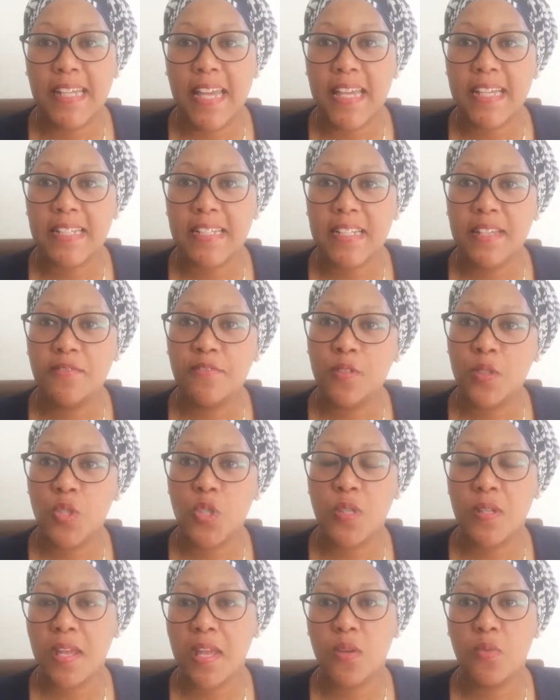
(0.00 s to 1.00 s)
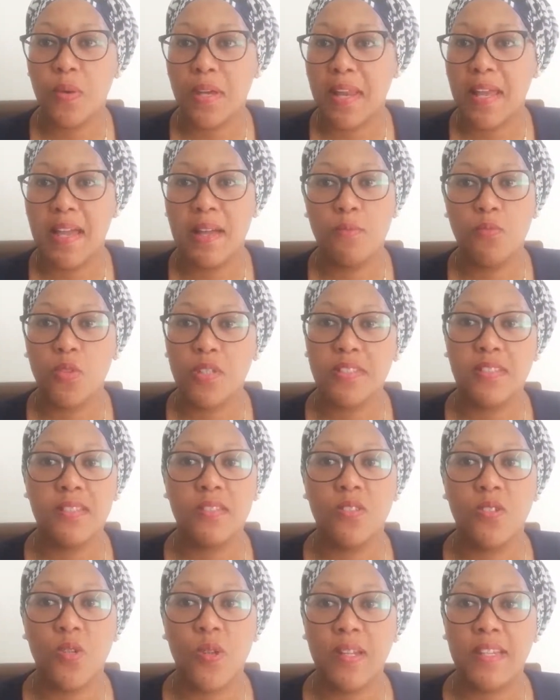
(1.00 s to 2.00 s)
And even today, what I'm
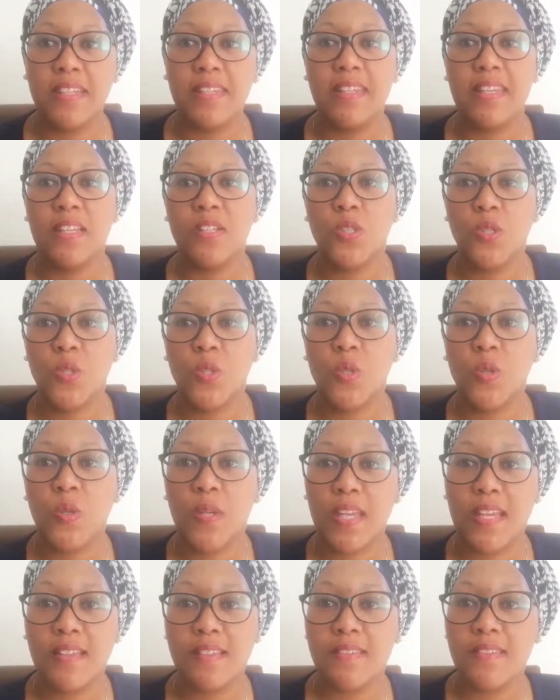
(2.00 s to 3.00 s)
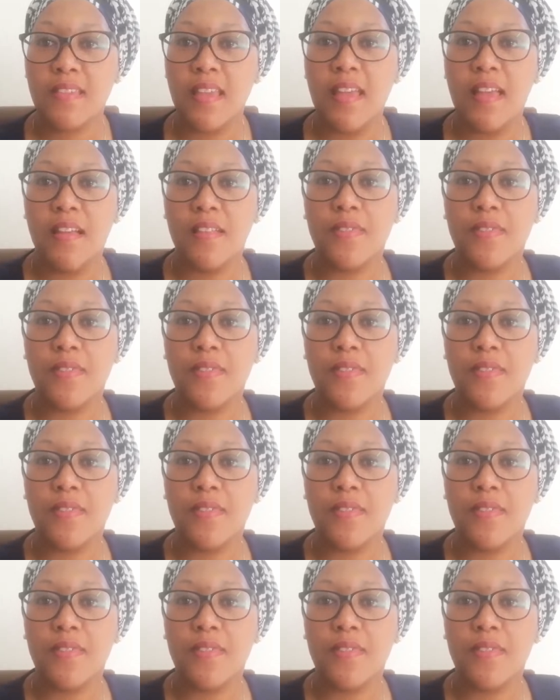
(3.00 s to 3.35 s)
wanting to lean into is